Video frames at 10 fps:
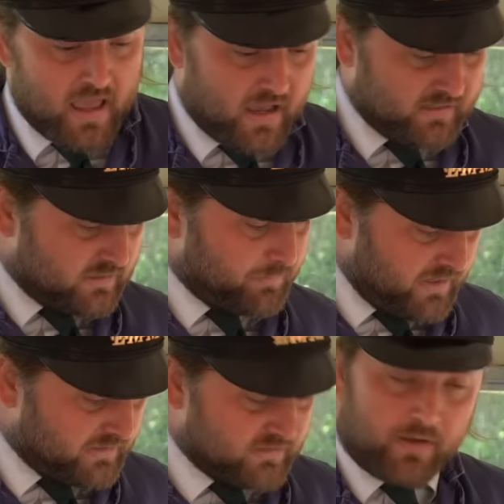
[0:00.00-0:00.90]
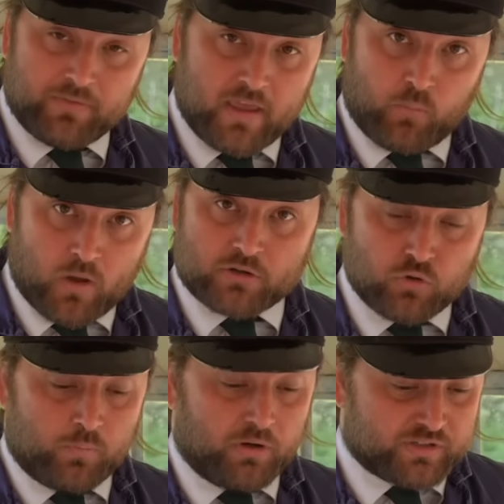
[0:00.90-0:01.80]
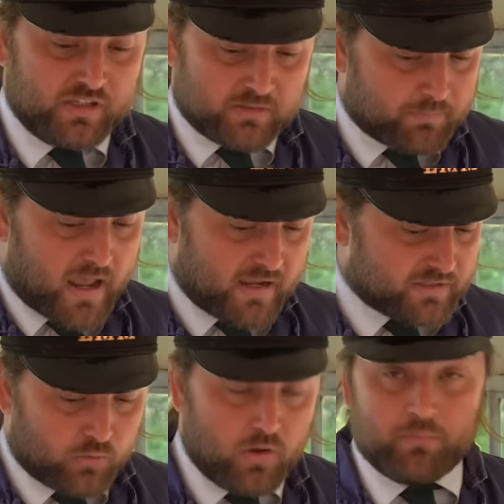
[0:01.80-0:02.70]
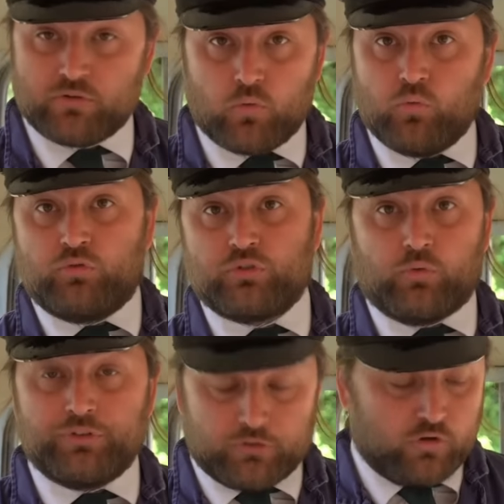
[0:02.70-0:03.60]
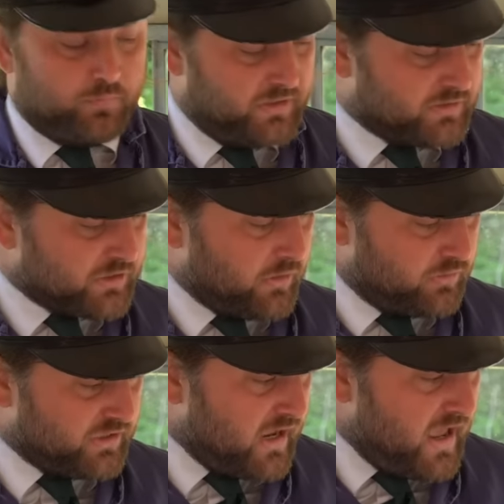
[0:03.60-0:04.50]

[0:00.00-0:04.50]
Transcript: and space down there where toolboxes, bags, equipment, all sorts could be stowed.